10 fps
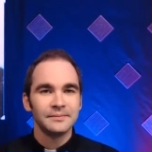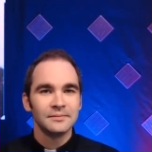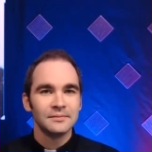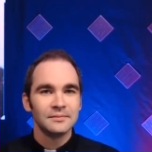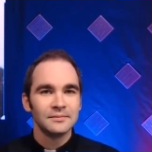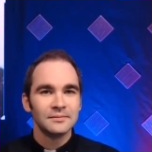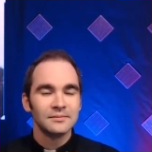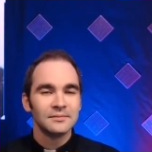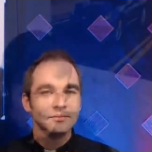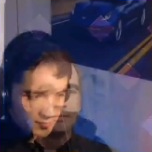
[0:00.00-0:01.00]
All right,
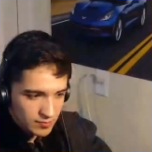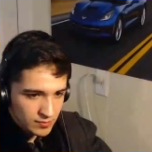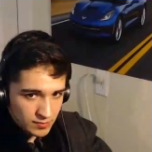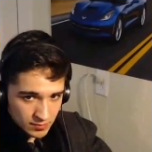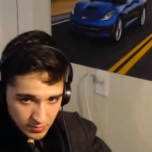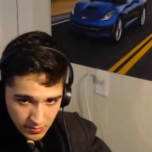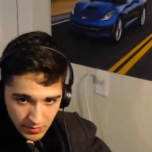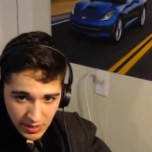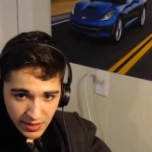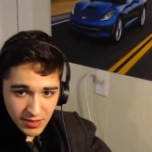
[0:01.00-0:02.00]
what's number 5?
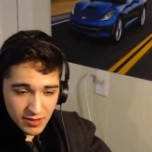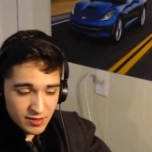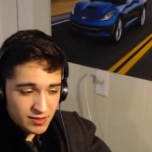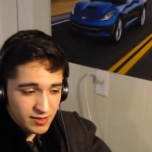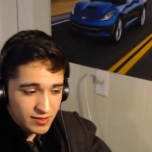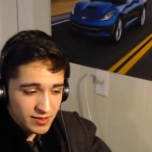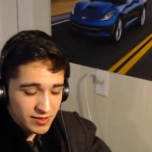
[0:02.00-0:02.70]
Now we get in the top 5.